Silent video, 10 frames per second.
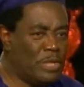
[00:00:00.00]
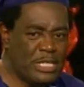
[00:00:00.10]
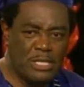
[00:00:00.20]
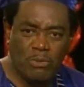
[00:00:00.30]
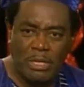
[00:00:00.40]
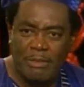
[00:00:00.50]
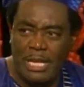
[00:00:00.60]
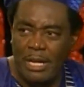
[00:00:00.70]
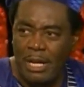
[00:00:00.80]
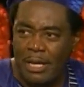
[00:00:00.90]
this is one of
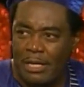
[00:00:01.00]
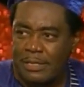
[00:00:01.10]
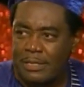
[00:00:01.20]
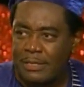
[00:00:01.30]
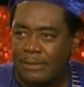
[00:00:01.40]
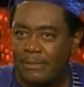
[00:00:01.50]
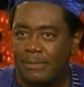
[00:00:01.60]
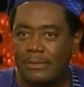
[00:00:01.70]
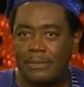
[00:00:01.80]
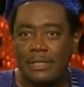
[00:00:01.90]
their gods.
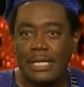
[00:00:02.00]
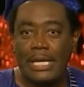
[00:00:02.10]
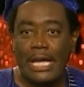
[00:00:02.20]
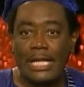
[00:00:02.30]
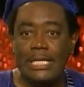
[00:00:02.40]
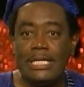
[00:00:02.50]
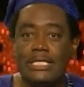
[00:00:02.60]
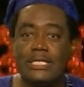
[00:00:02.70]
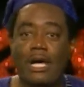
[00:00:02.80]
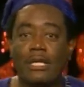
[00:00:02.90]
And he
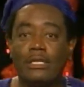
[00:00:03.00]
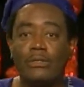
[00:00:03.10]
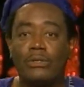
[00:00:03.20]
started